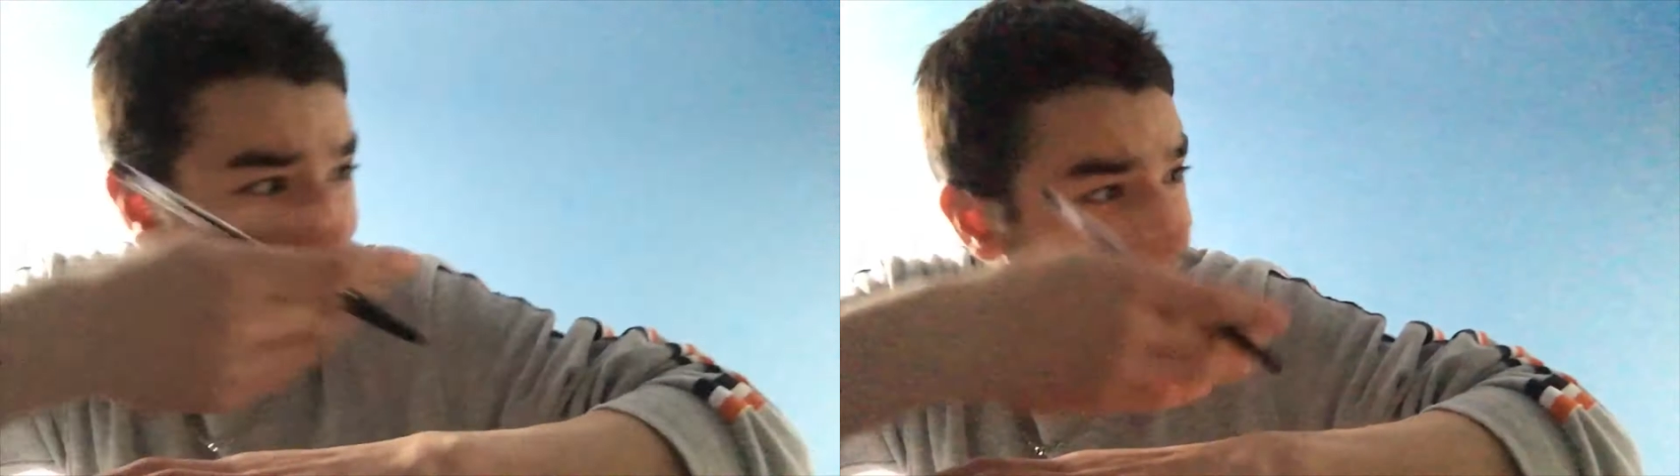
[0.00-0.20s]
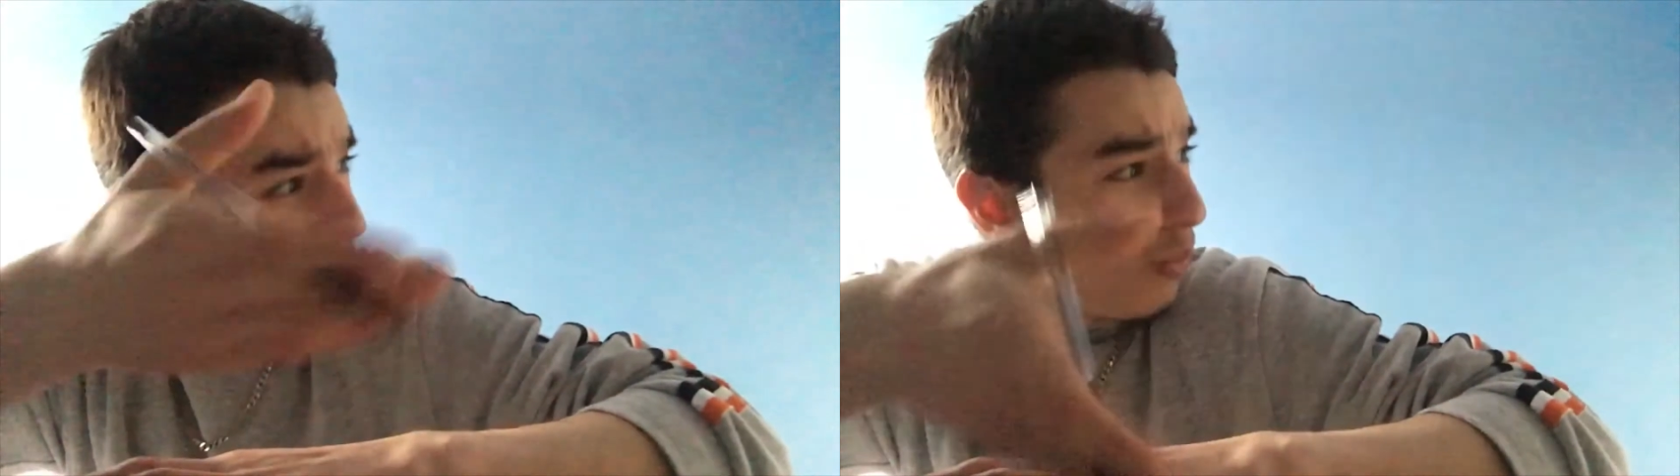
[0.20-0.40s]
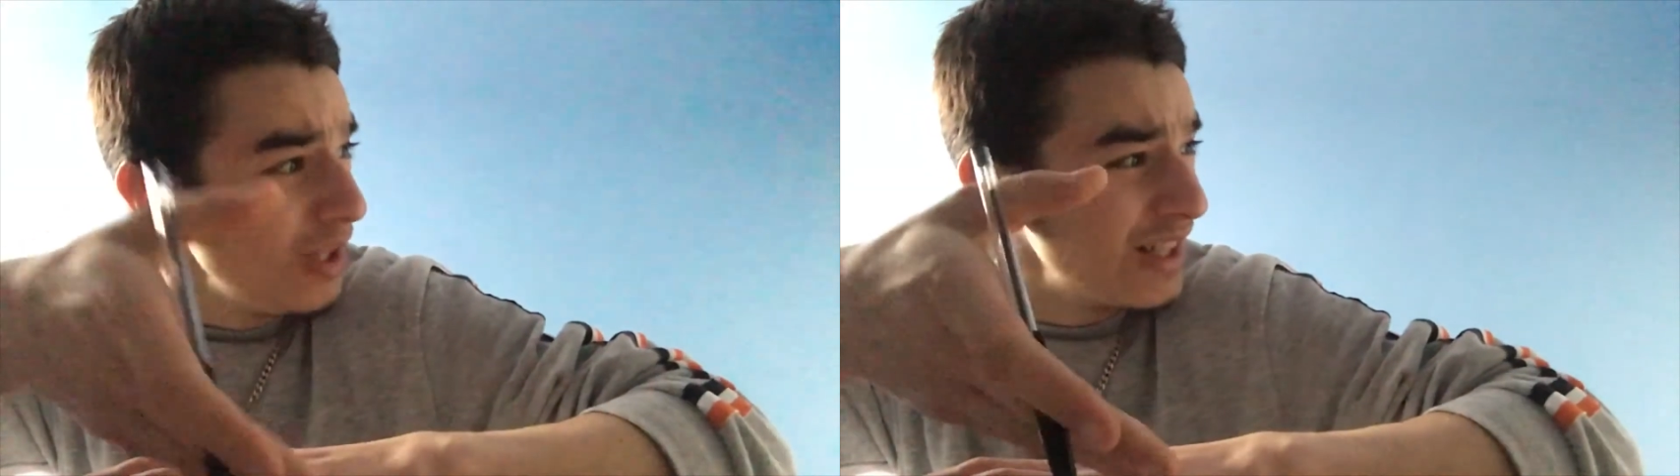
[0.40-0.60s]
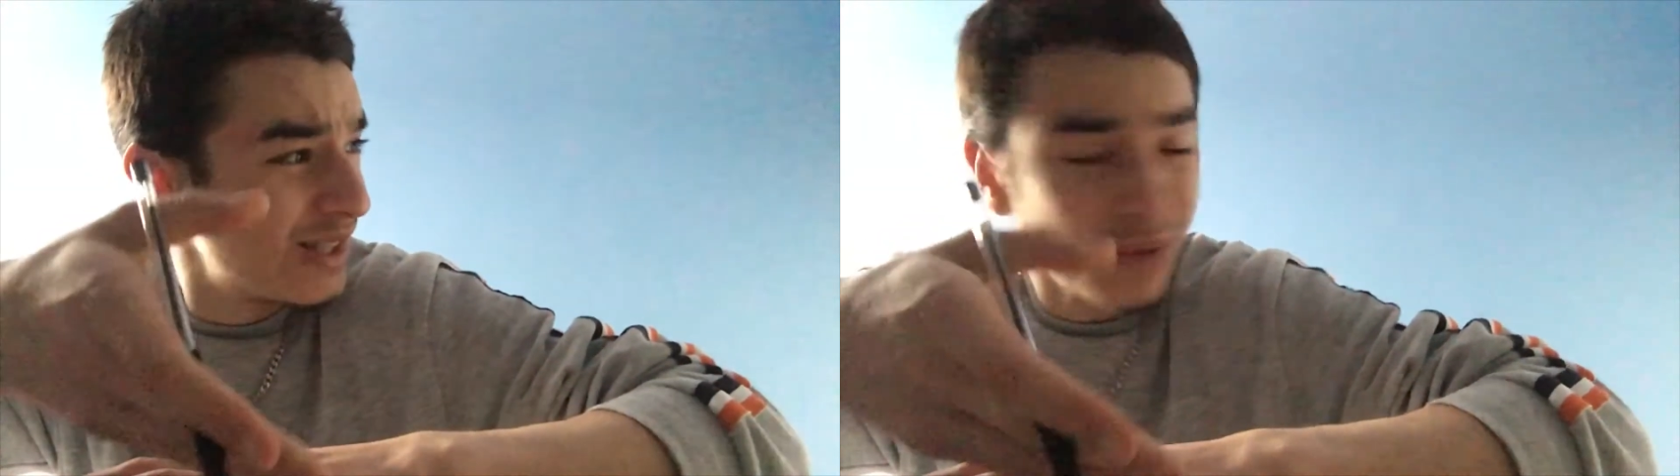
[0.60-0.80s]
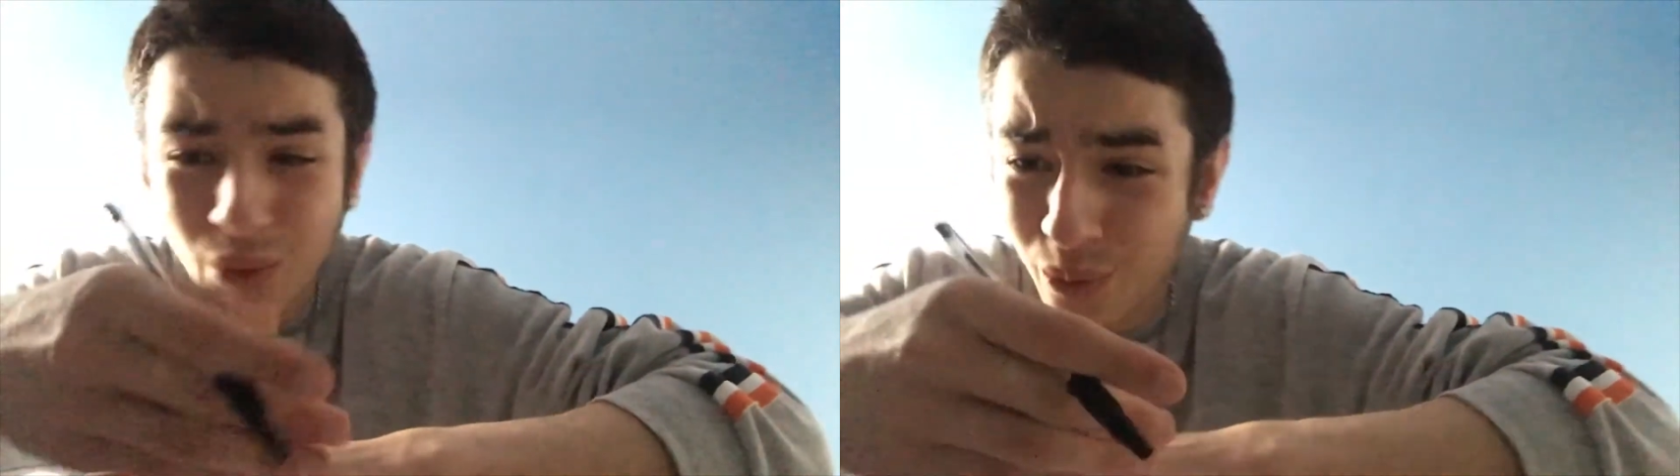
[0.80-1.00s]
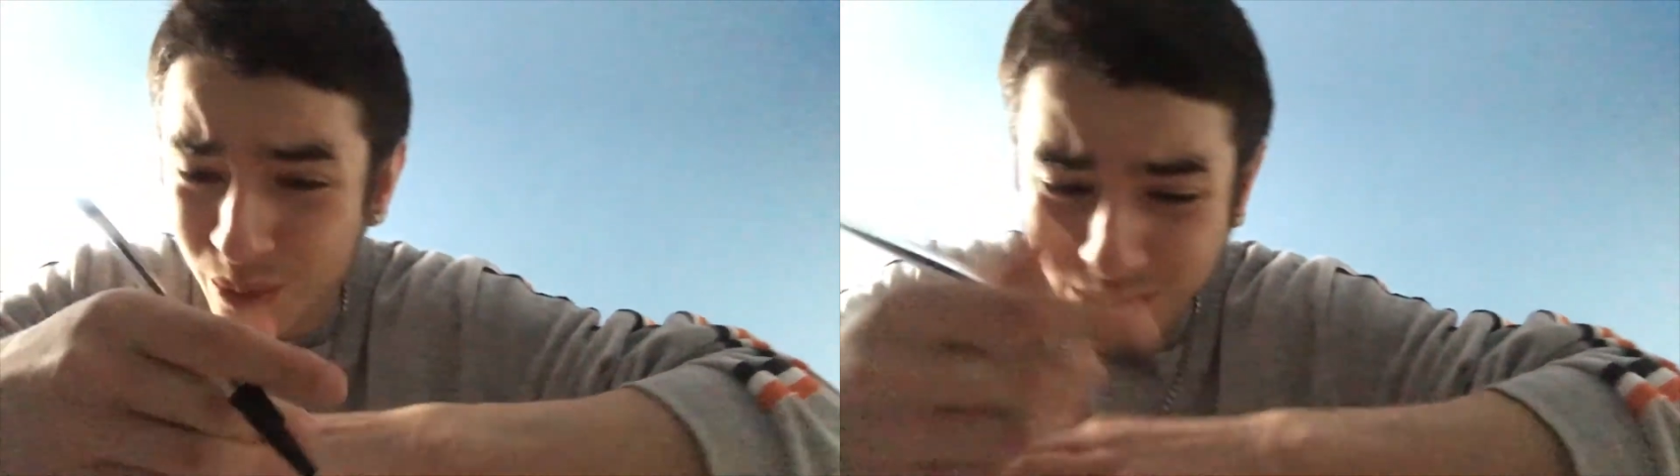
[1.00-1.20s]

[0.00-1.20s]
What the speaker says: don't know this though.